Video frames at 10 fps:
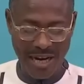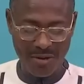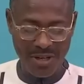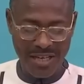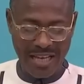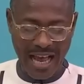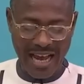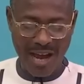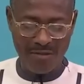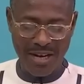Now,
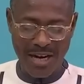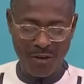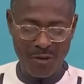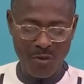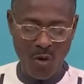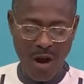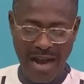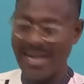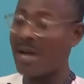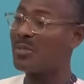I have an acronym called
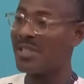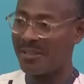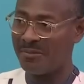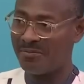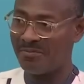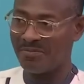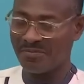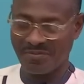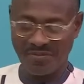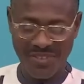ADAPT.
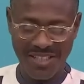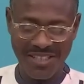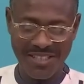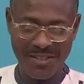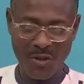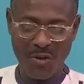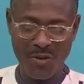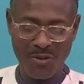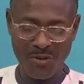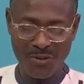
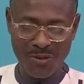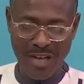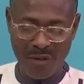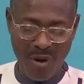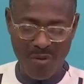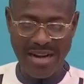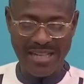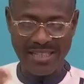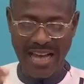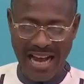So number
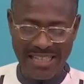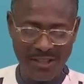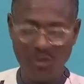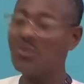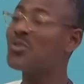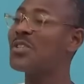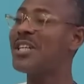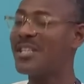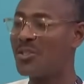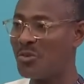one is attitude to
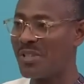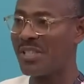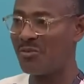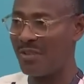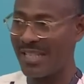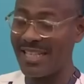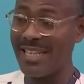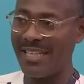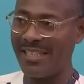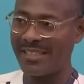the situation.
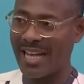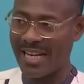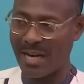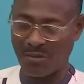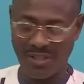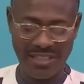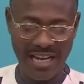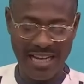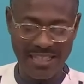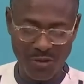First A, adapt.
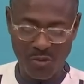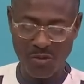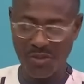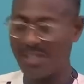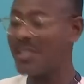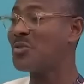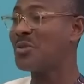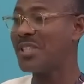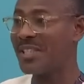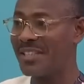Attitude to the
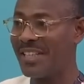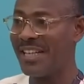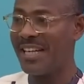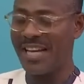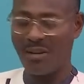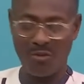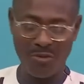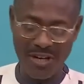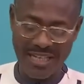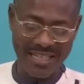situation. And
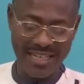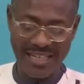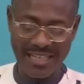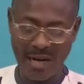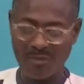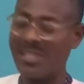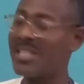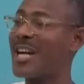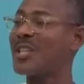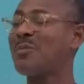we've already said it,
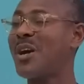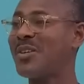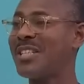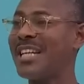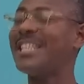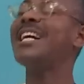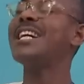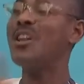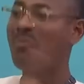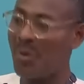Captain Jack Sparrow said,
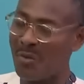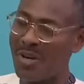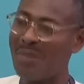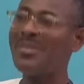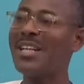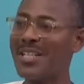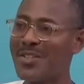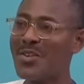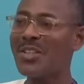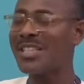the problem
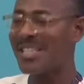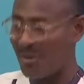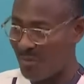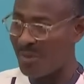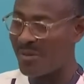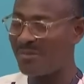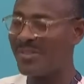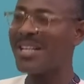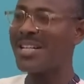is not the problem.